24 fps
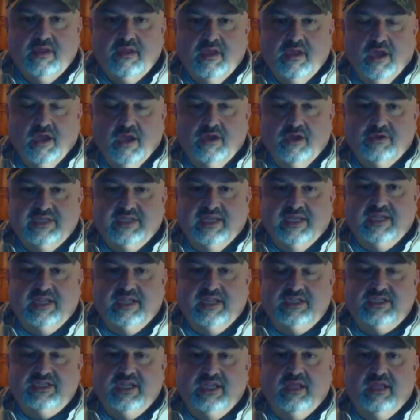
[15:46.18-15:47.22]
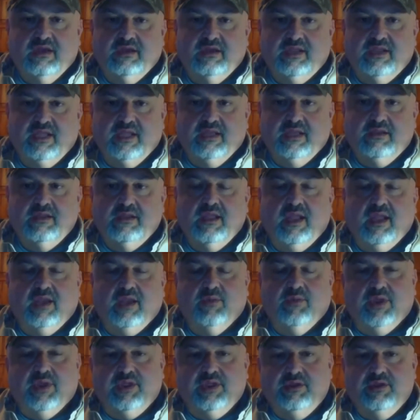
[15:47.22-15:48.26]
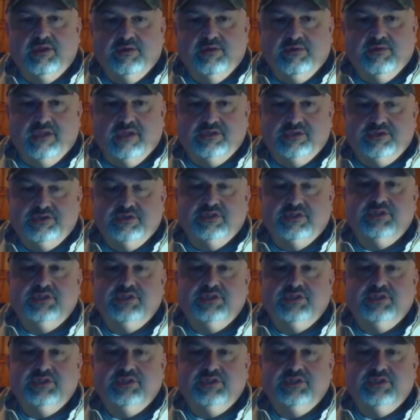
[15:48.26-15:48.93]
hunters out each day on it. And the way you can register is